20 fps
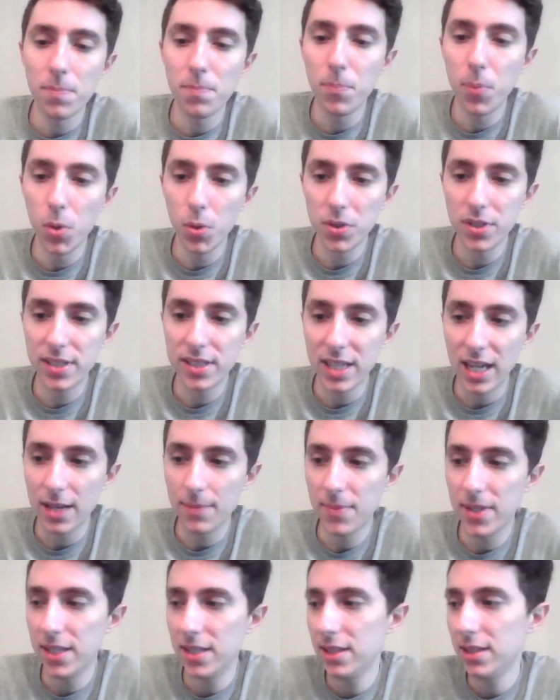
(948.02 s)
bold
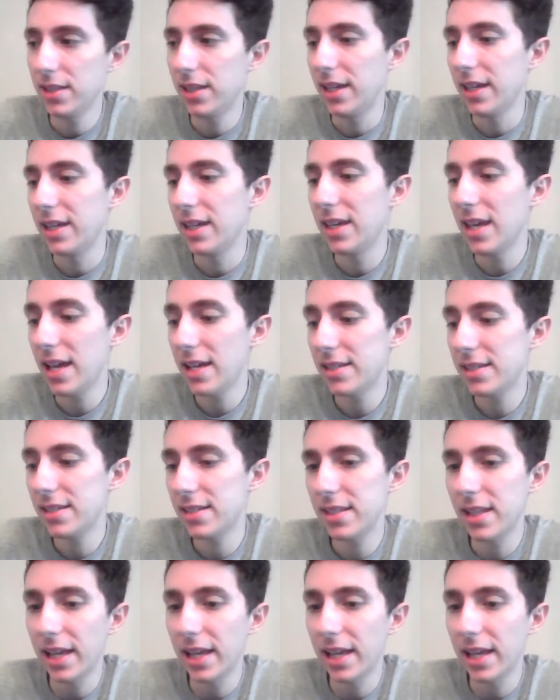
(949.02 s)
statement, like, yes,